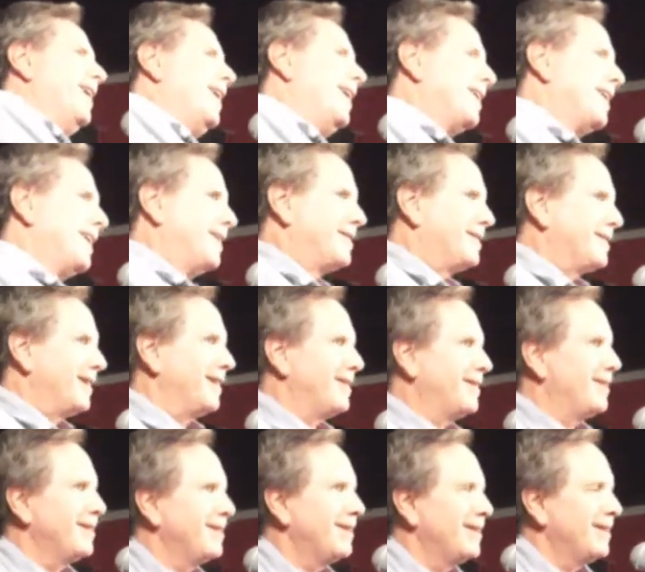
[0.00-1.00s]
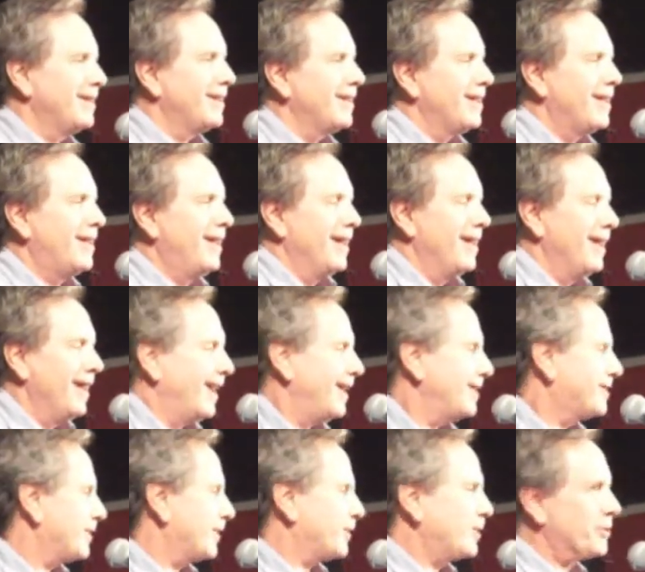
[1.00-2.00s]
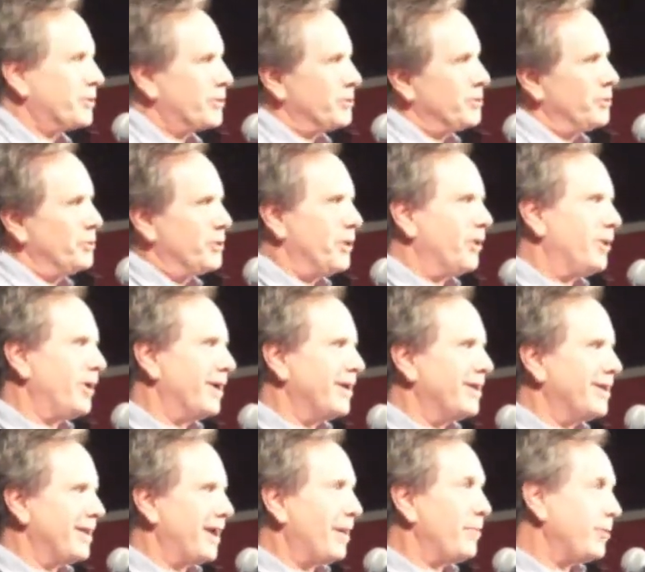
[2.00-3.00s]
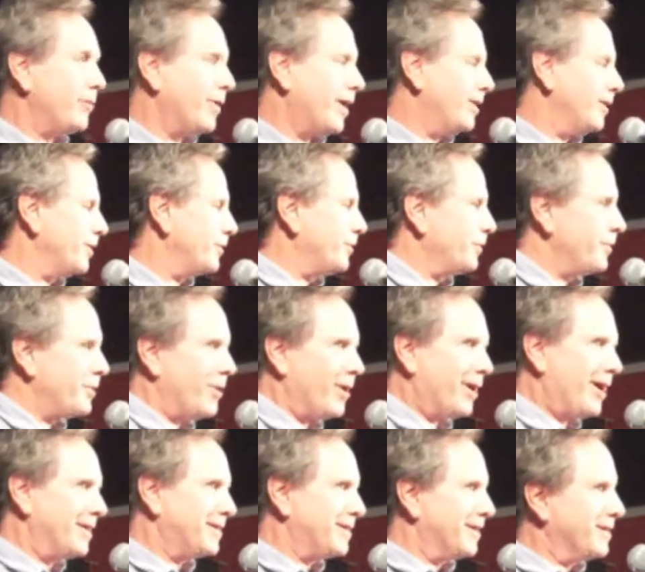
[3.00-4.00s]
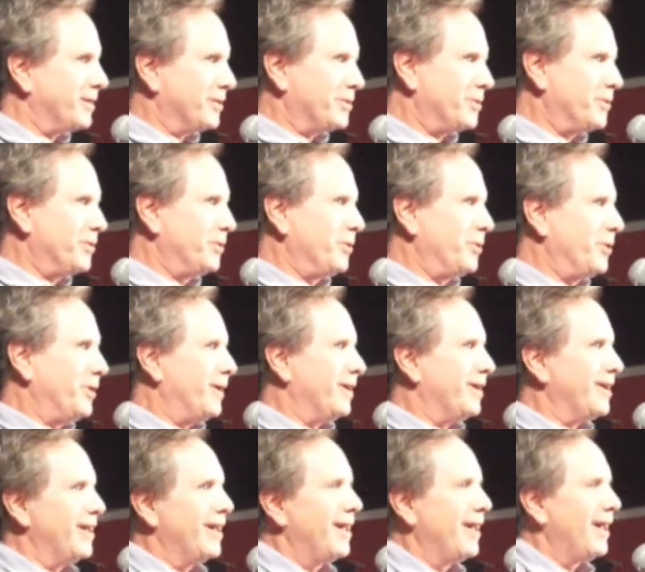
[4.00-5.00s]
And I said, I said, this is New York. And I'm a regular New Yorker. I said, this is New York.